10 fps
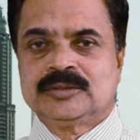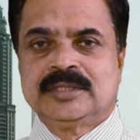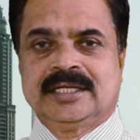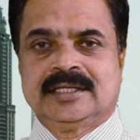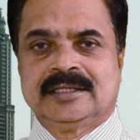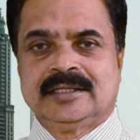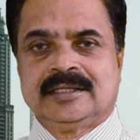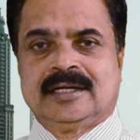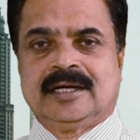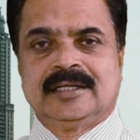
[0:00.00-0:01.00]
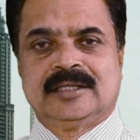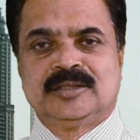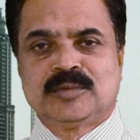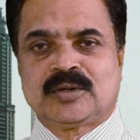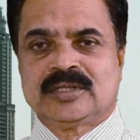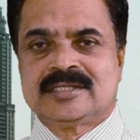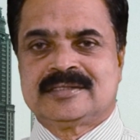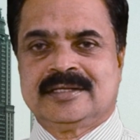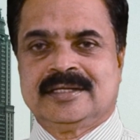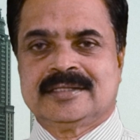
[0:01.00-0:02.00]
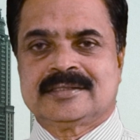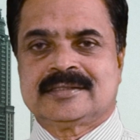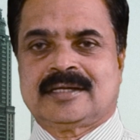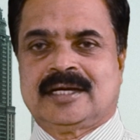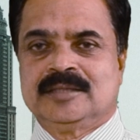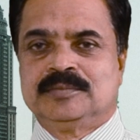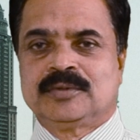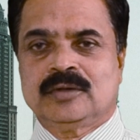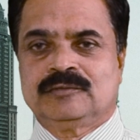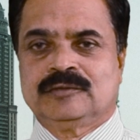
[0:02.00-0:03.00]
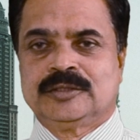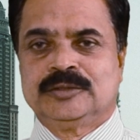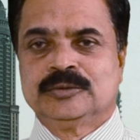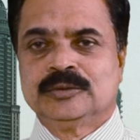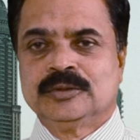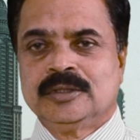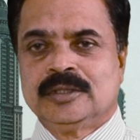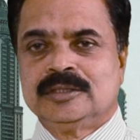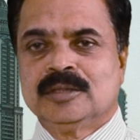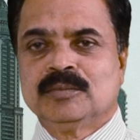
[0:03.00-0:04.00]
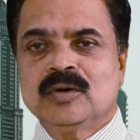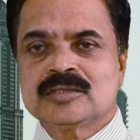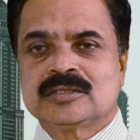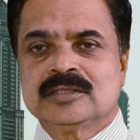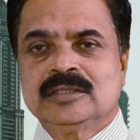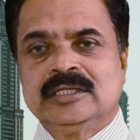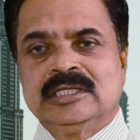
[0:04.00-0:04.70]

Today, under numerology series, I brought for you the most